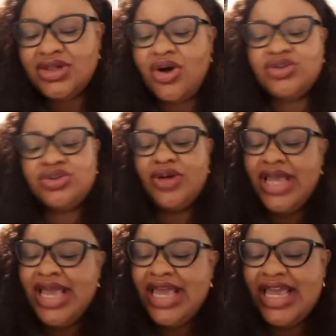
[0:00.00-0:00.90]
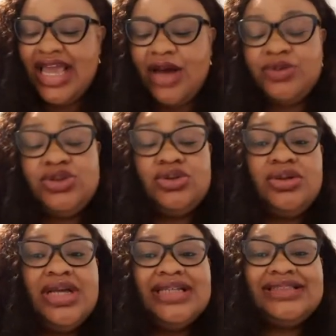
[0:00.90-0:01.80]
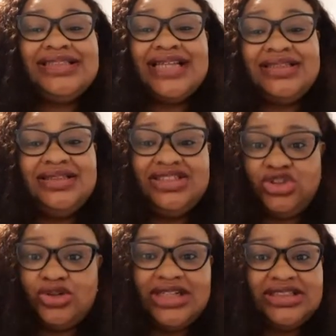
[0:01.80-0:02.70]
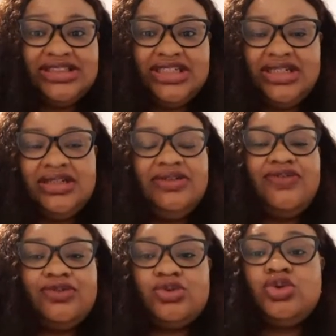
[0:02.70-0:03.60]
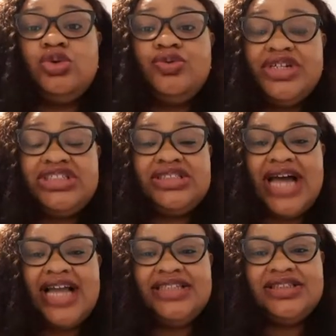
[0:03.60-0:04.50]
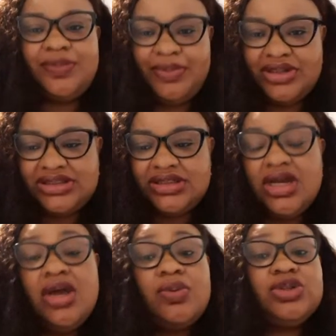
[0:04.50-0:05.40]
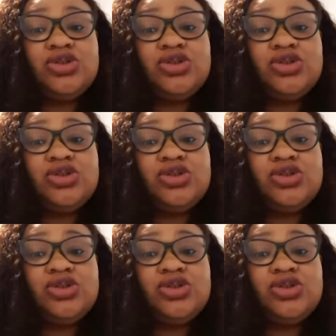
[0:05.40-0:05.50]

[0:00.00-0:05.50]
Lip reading: Also, it helps you set the strategy to reach the ideal person, which